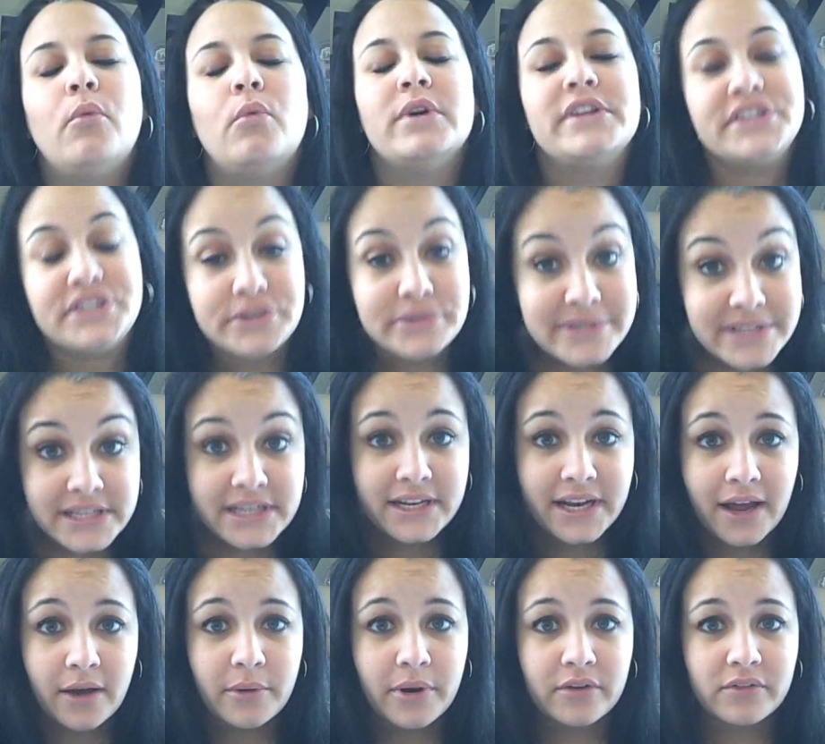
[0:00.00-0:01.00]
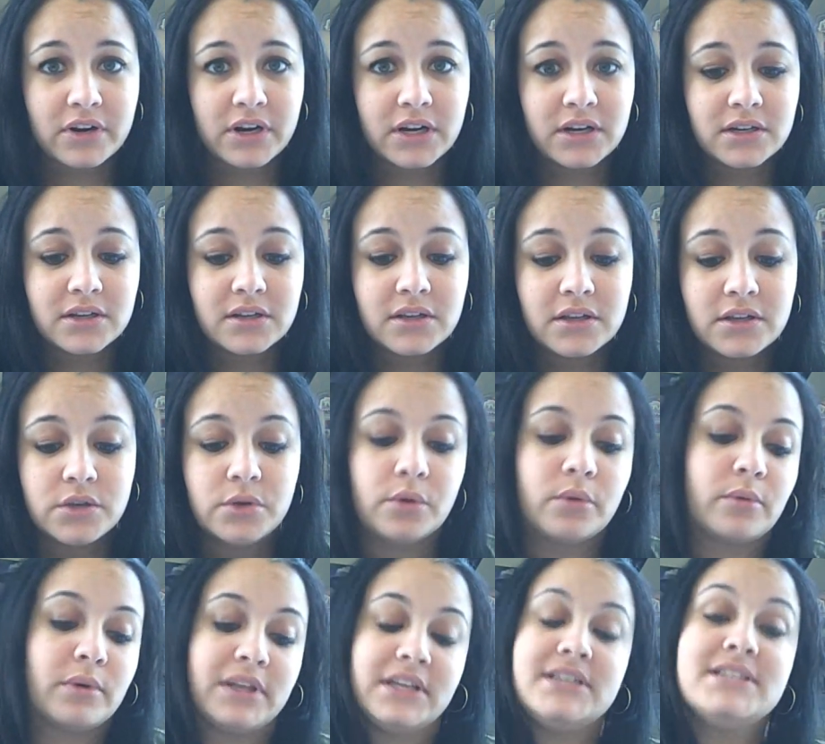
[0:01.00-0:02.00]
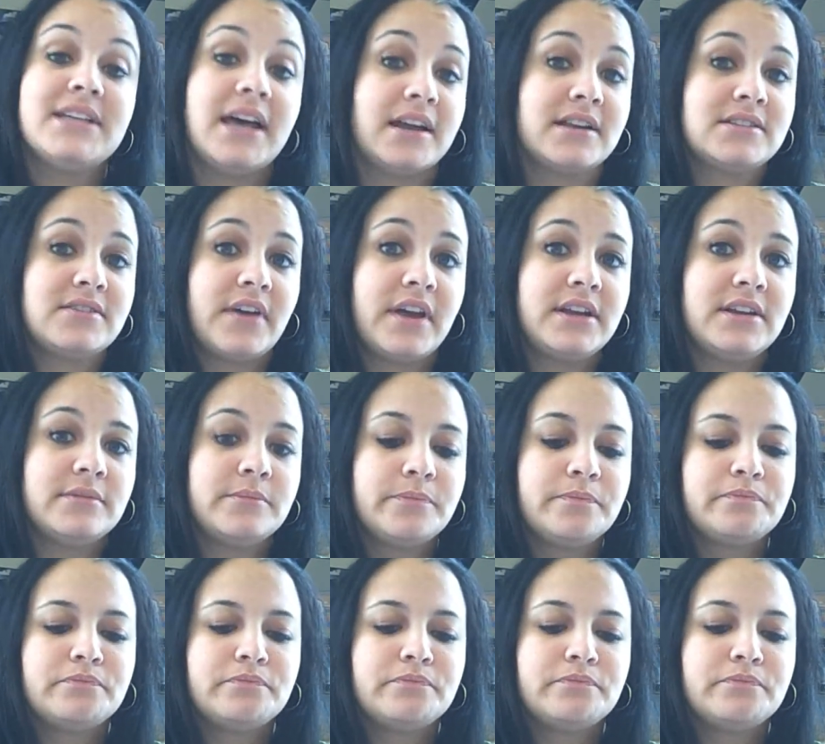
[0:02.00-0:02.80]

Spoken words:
Once you did it, however, you were really satisfied.